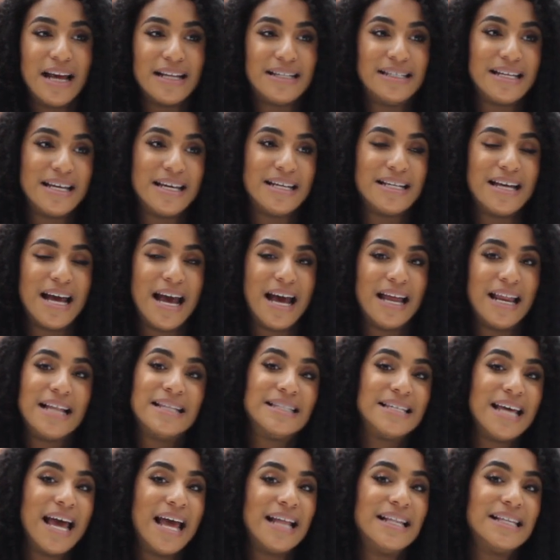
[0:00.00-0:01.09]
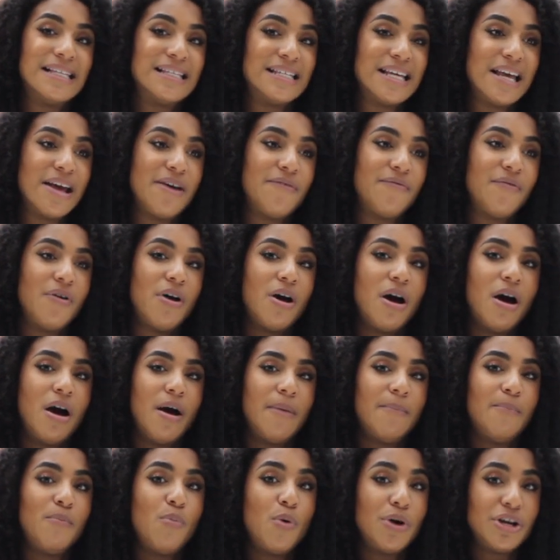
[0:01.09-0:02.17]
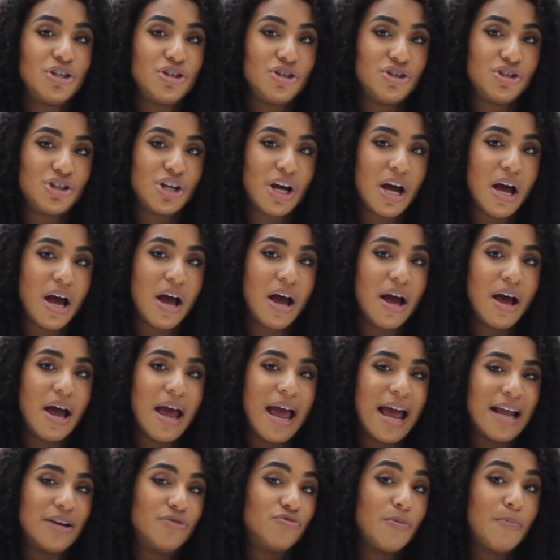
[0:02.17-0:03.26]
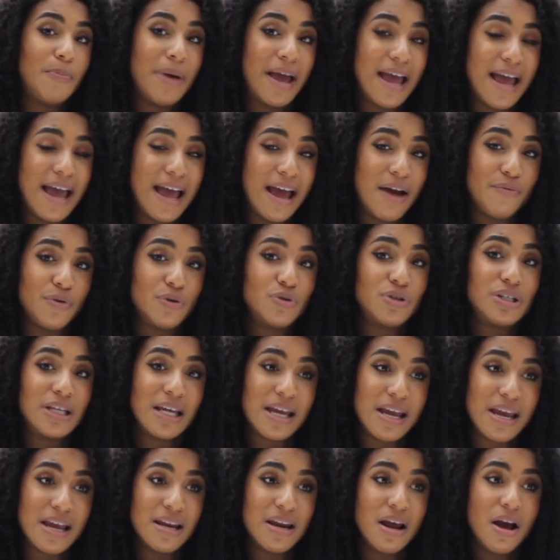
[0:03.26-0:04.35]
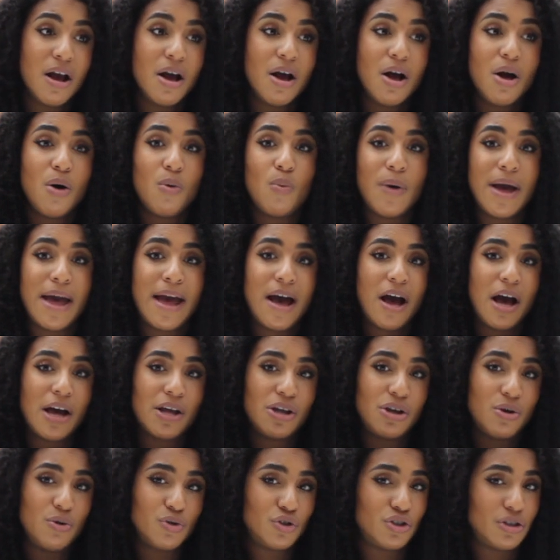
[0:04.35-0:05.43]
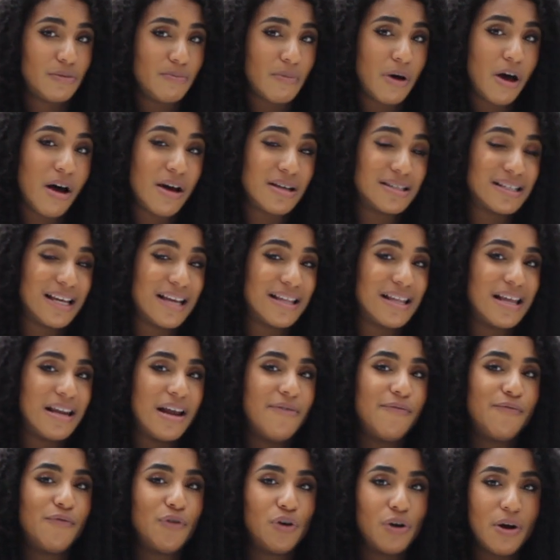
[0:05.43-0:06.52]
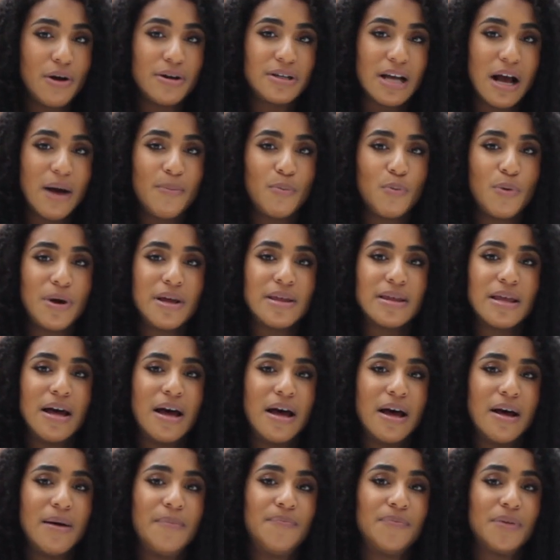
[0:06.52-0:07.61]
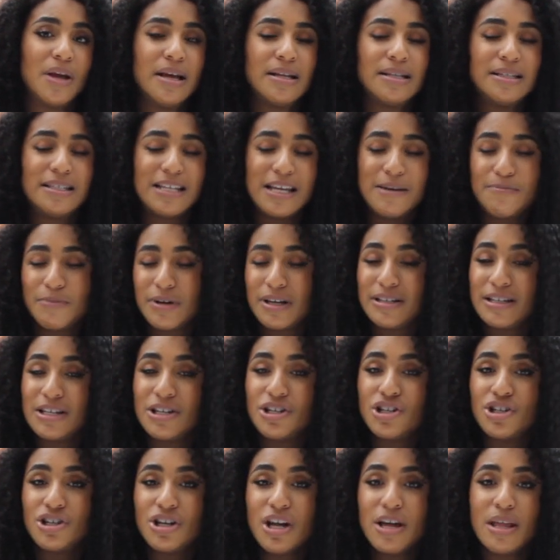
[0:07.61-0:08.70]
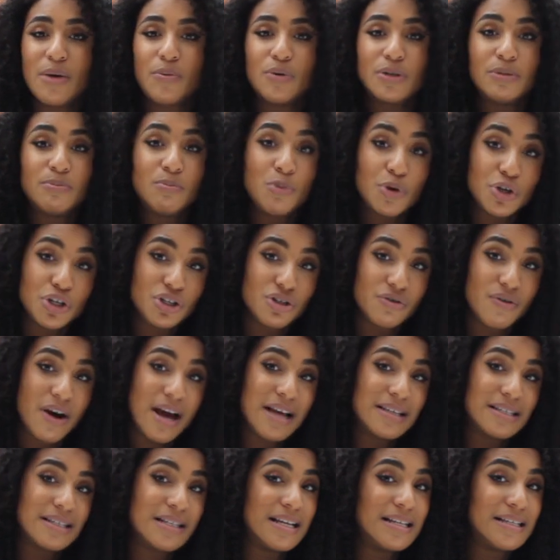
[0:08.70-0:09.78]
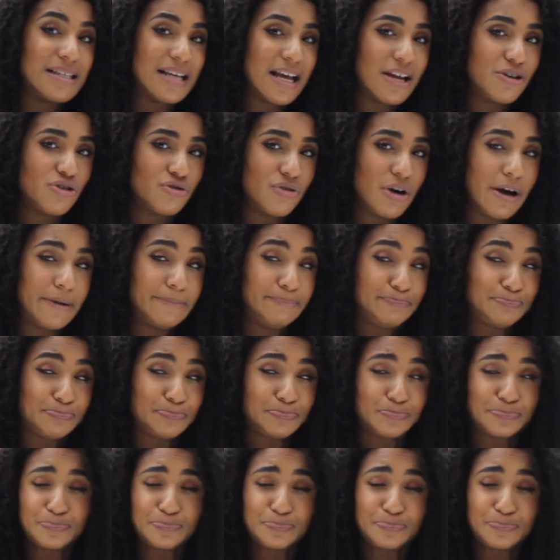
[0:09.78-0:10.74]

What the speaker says: I did an intensive moisture and repair routine where I used a mask and then I followed up with a deep conditioner that was moisturizing, etc.